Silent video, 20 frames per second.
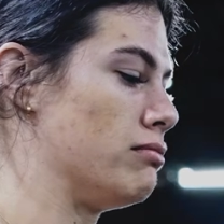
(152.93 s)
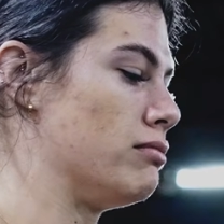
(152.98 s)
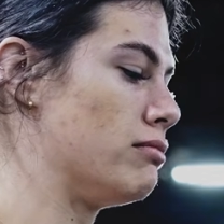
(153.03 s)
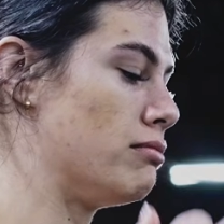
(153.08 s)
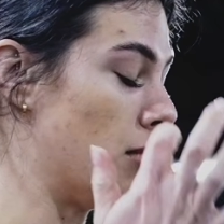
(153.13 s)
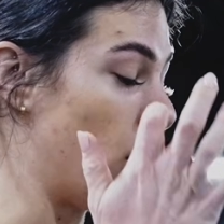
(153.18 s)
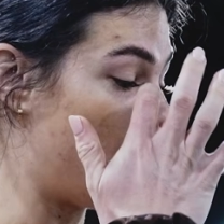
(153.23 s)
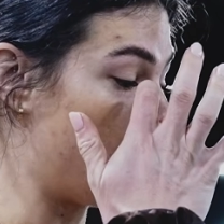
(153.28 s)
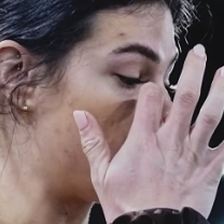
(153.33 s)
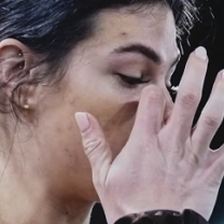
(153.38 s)

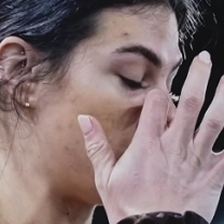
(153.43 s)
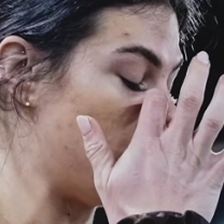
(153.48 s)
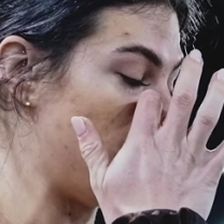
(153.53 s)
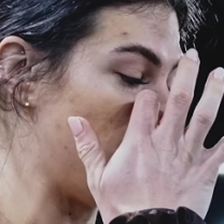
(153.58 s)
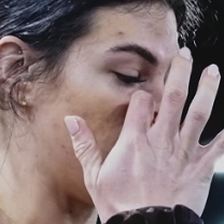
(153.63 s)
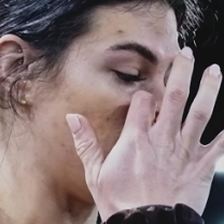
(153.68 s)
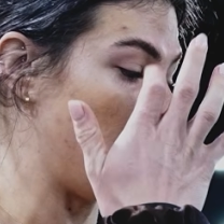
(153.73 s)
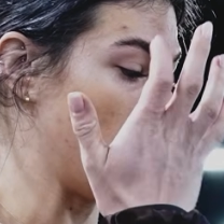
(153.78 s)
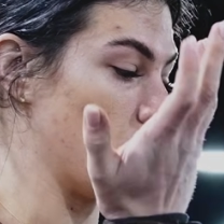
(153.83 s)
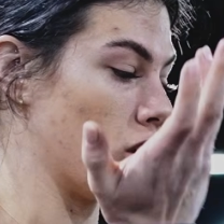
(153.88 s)

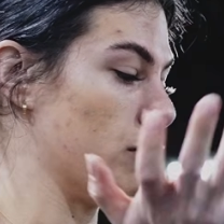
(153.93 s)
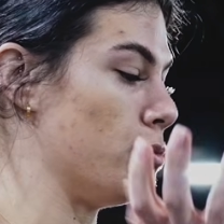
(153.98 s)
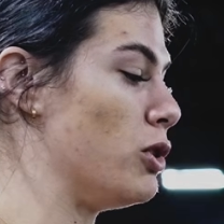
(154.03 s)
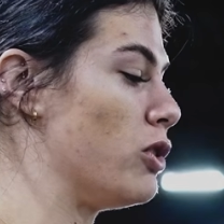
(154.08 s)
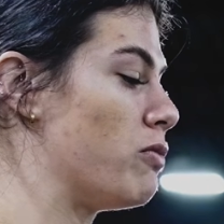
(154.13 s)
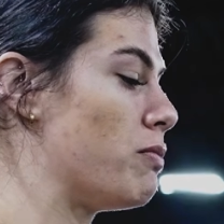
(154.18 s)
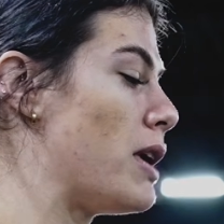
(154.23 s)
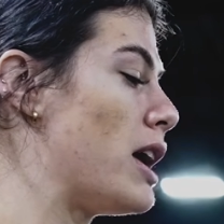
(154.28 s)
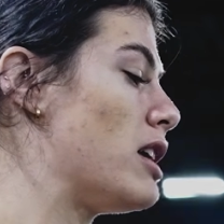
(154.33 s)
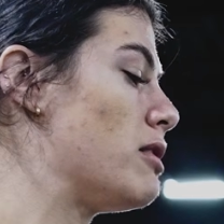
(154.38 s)
your
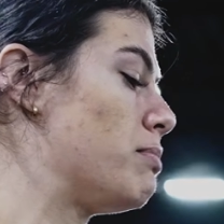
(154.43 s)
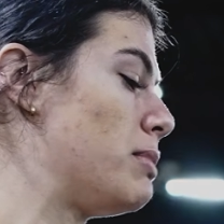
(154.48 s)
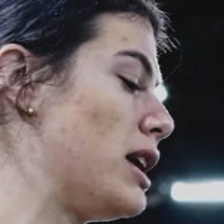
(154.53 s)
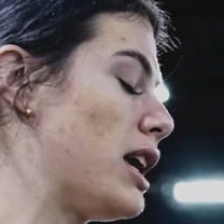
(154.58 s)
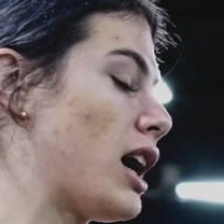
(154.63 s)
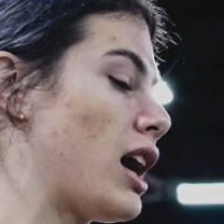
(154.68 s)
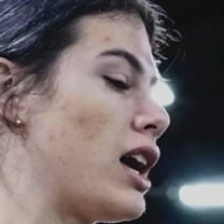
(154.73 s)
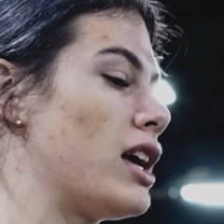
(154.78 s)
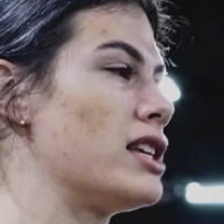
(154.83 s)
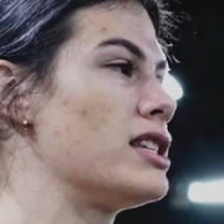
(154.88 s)
movement,
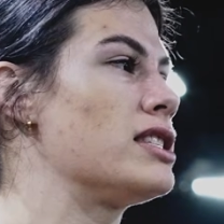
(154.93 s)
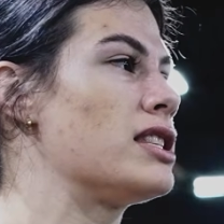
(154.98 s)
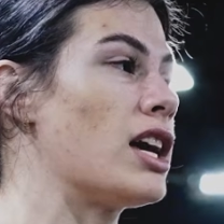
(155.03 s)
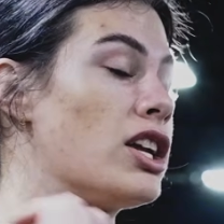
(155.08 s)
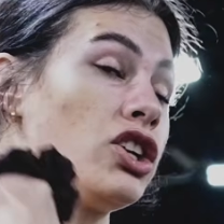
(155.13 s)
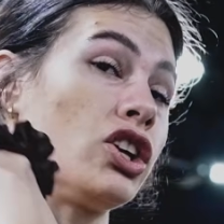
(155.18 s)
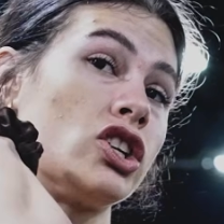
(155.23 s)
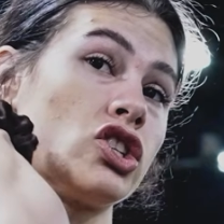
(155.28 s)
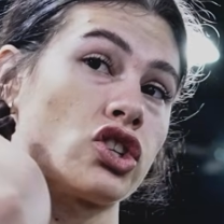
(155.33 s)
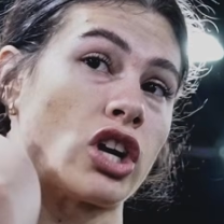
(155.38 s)
because then
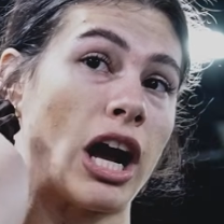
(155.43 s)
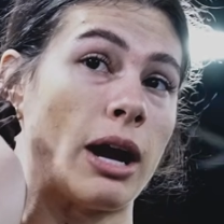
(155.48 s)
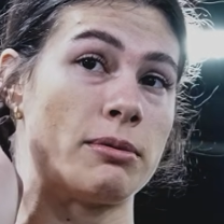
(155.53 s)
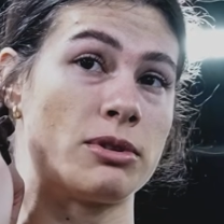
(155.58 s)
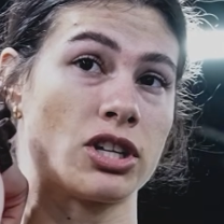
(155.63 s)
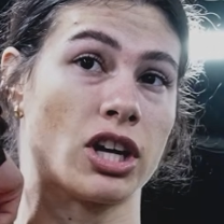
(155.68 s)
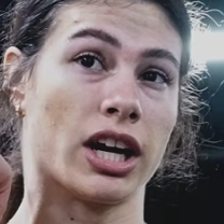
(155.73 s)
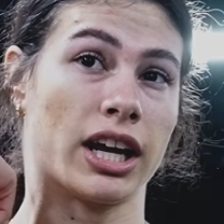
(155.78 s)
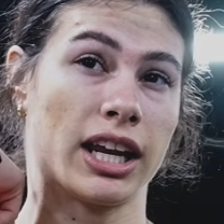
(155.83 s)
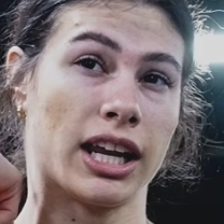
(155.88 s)
your traps
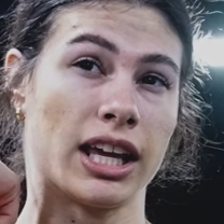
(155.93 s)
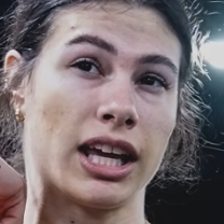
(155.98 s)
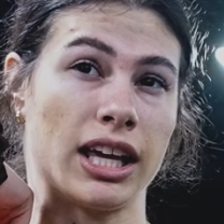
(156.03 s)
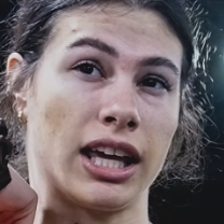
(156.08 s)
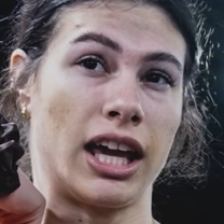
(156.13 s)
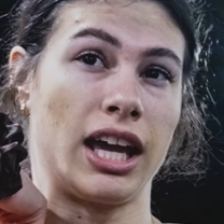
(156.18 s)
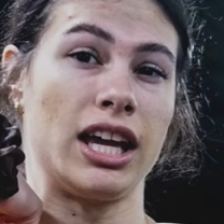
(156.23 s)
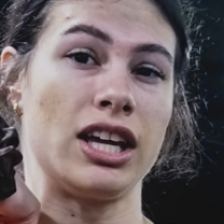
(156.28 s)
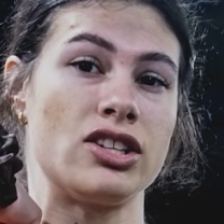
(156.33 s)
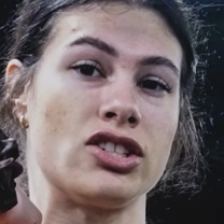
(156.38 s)
start getting
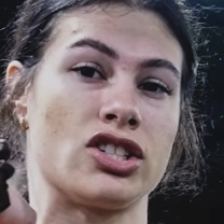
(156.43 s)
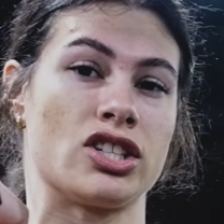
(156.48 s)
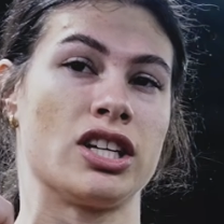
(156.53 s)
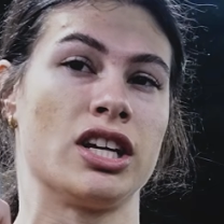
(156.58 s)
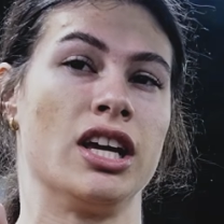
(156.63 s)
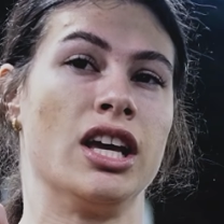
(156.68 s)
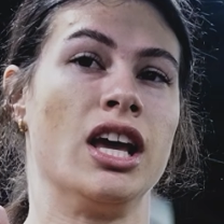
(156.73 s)
engaged.